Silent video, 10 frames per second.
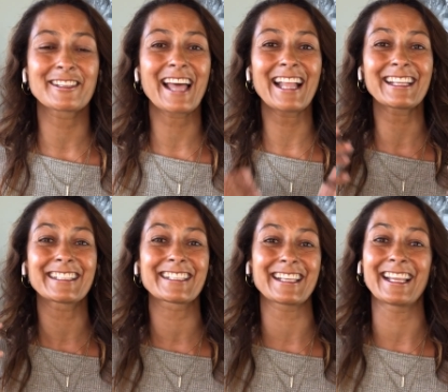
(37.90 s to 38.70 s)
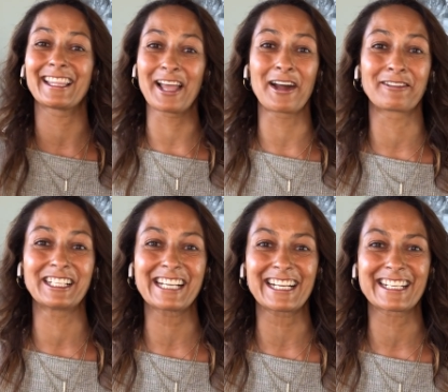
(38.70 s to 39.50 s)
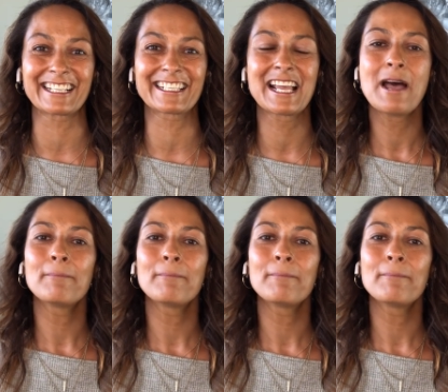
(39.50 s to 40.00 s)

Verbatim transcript: that is a lot of injections.